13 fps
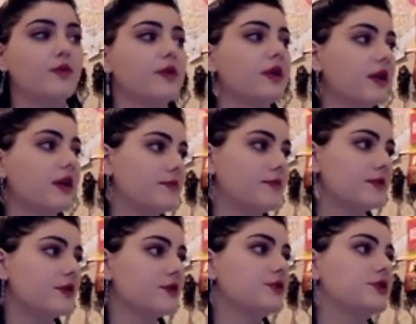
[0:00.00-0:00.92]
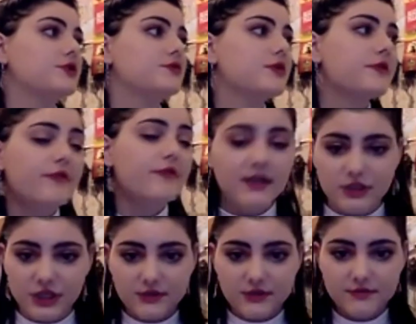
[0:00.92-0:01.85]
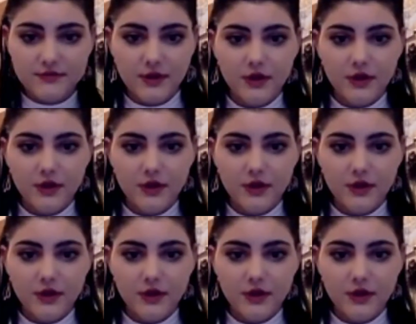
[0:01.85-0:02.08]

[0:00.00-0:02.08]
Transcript: when it comes to reflection.